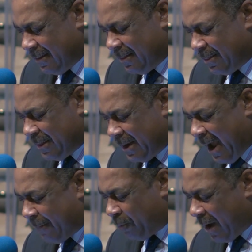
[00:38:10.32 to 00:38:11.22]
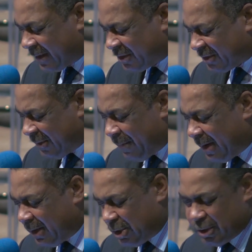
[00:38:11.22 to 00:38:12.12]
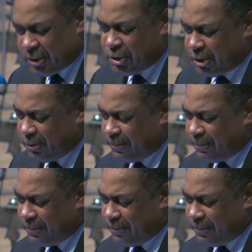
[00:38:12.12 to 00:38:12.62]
that our proximity to you